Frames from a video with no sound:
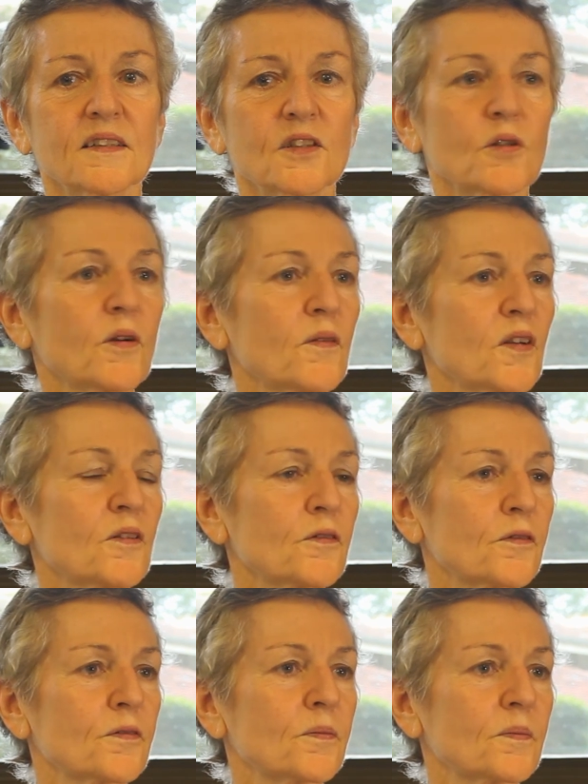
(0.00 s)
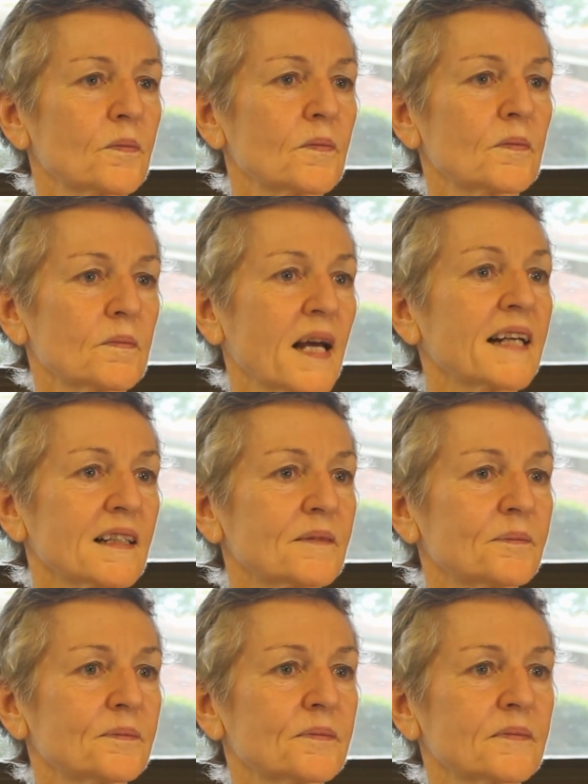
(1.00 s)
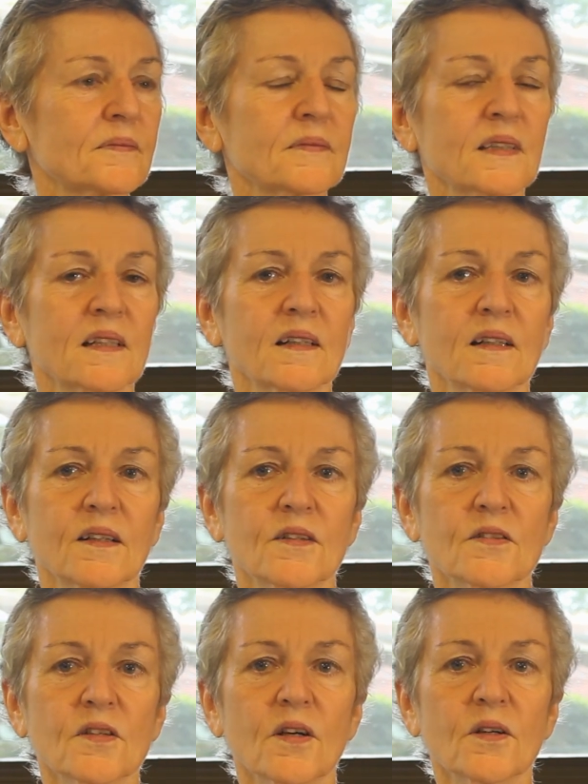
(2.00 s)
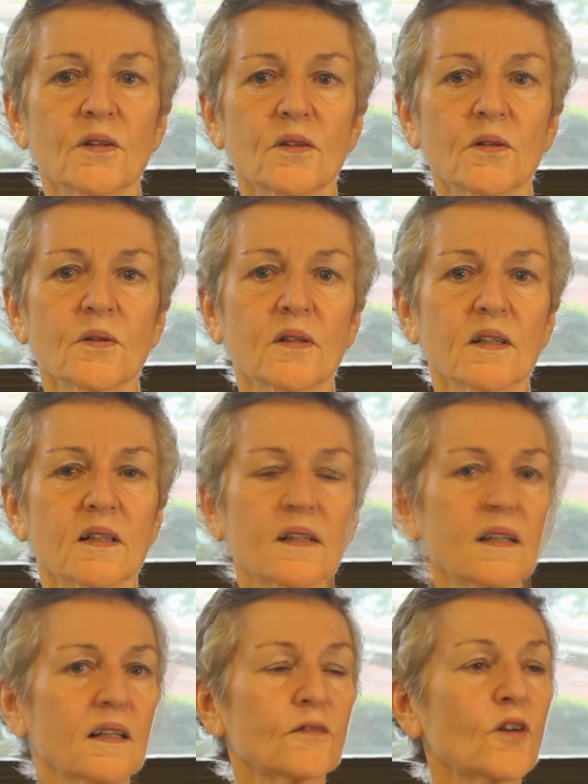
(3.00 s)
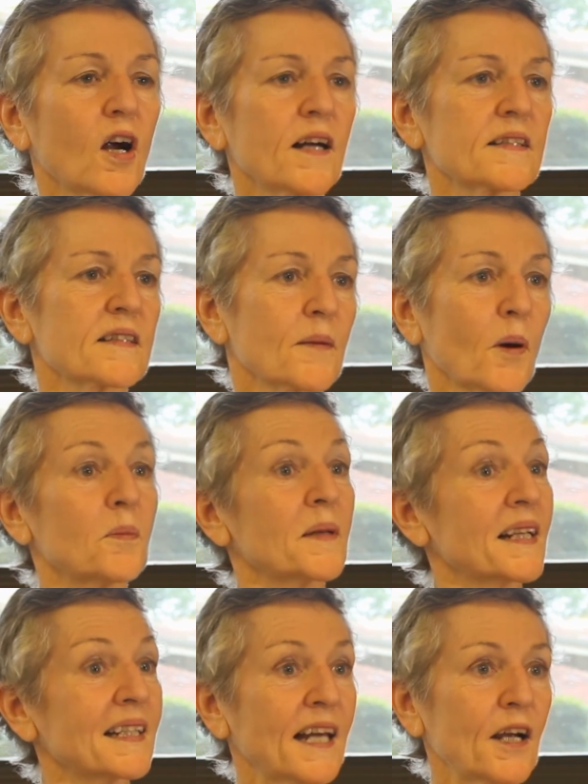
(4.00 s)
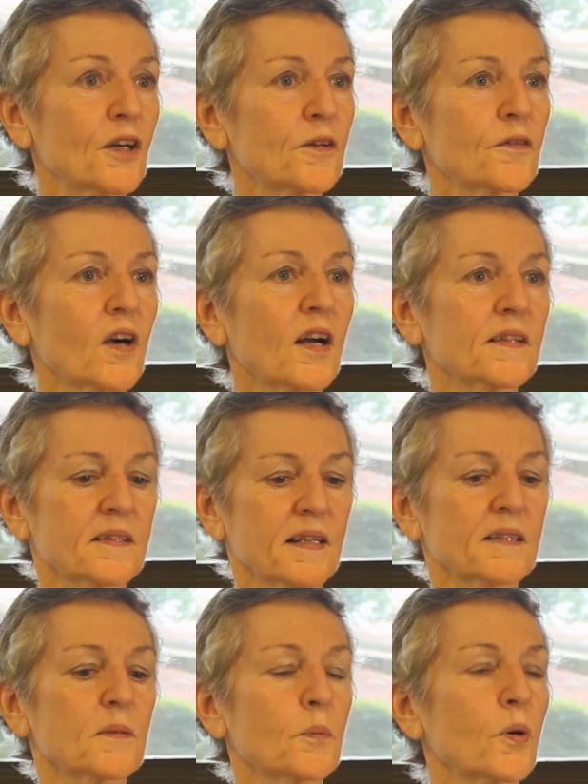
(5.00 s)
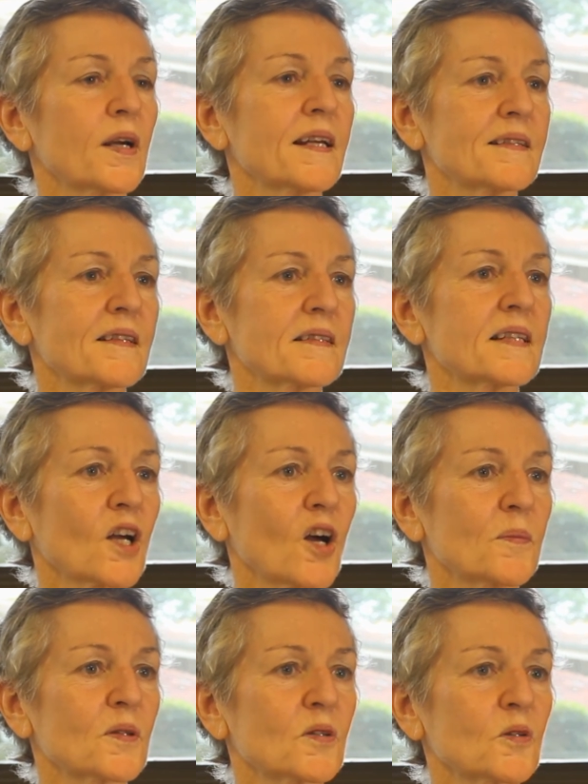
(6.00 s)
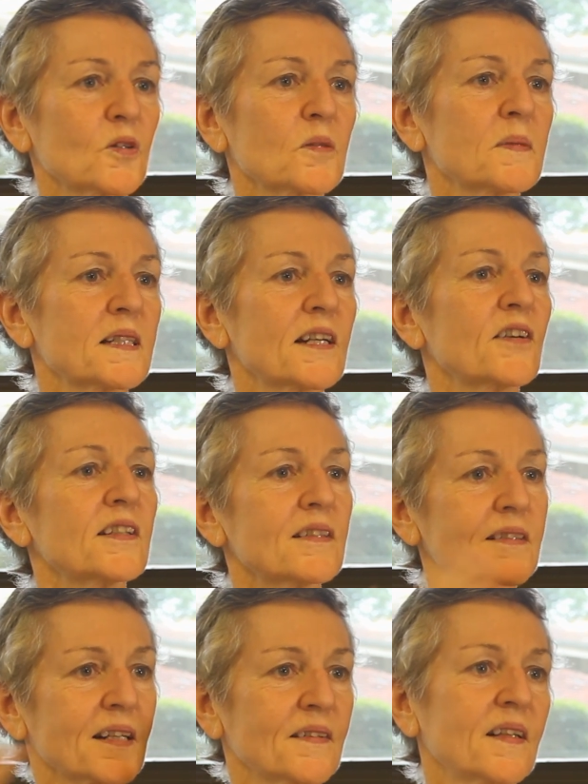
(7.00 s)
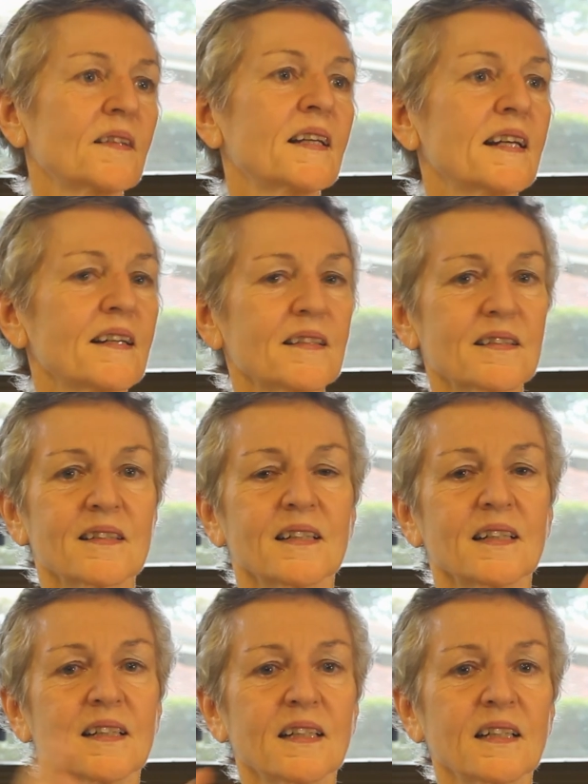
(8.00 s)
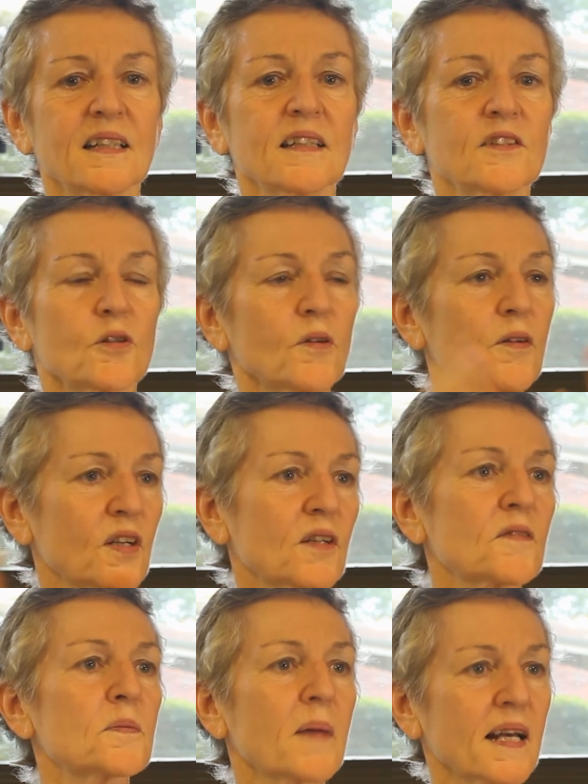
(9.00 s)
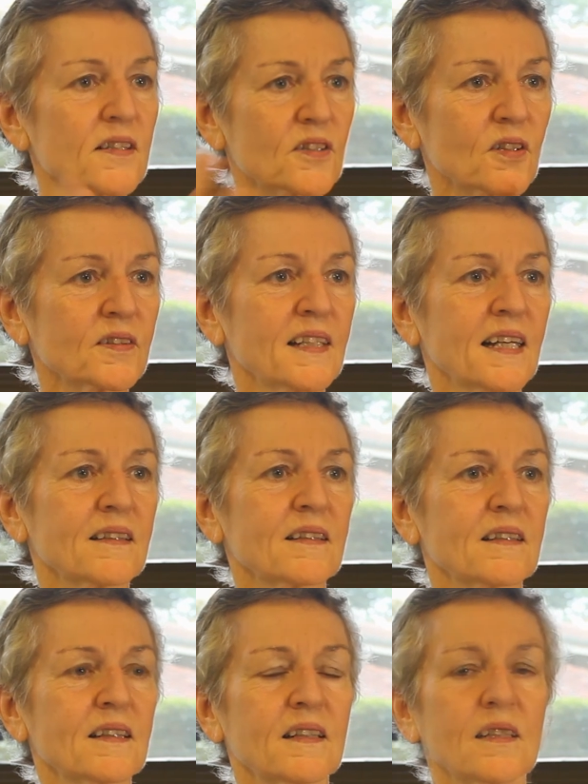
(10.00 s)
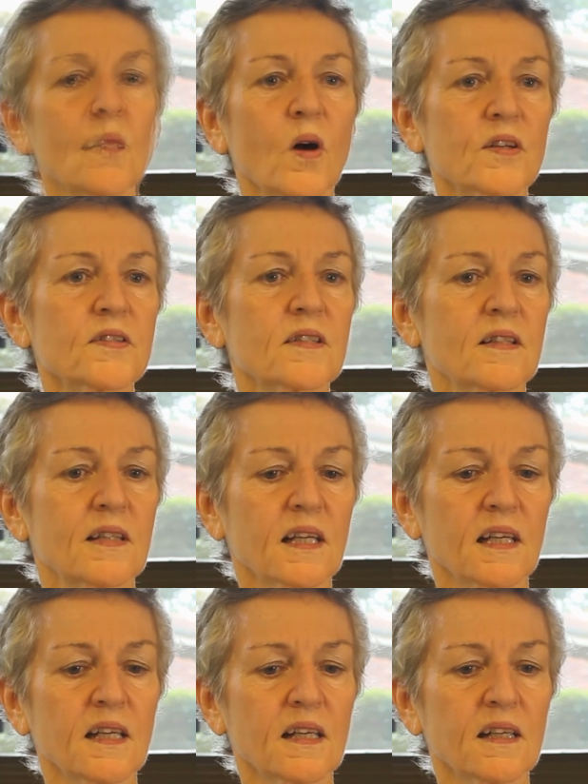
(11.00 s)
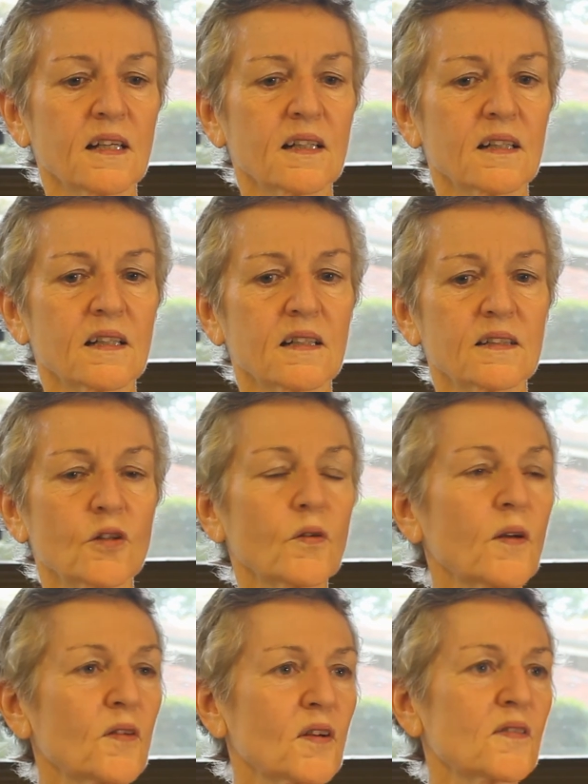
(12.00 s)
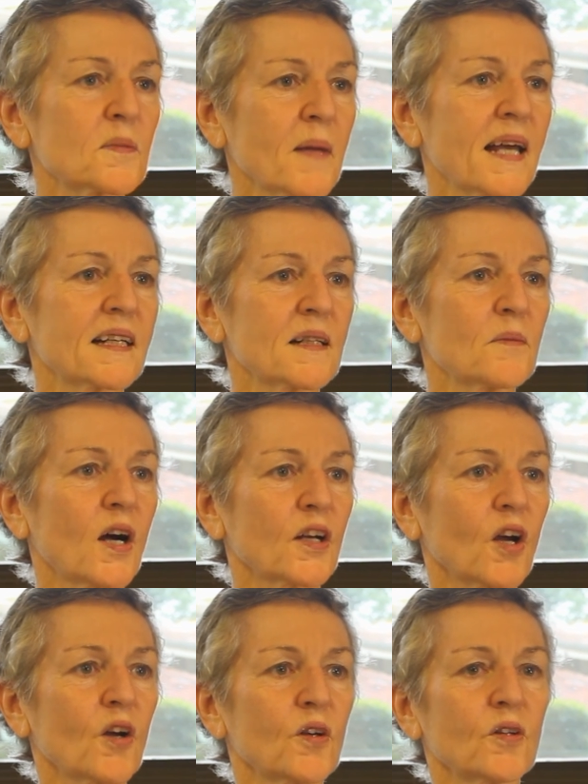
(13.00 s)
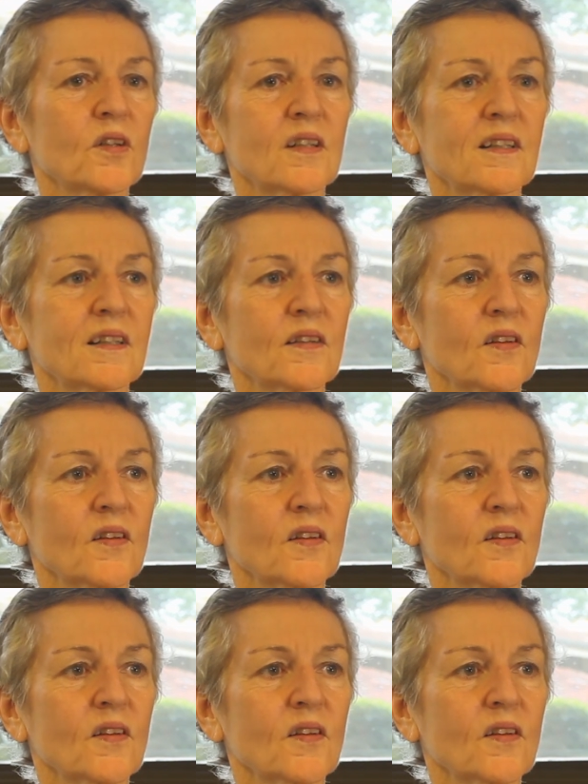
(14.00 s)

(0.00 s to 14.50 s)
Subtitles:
derivative maker. So the rights are probably a layer of rights. There's the pre-existing open source materials, and then there's derivatives based on that. Whilst the derivatives maker might own